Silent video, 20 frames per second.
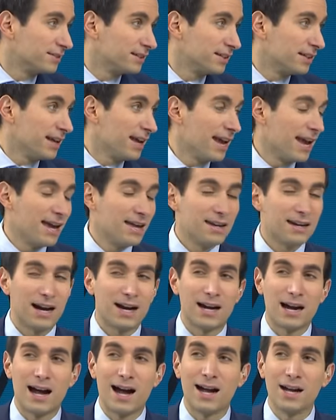Mm-hmm. And
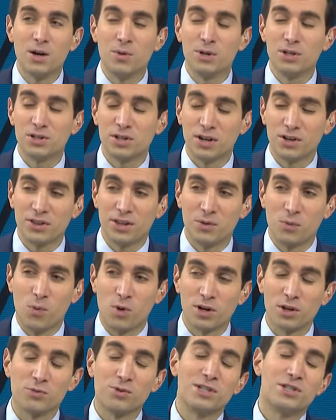I always thought that one
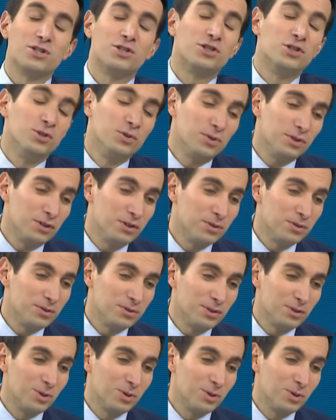of the reasons you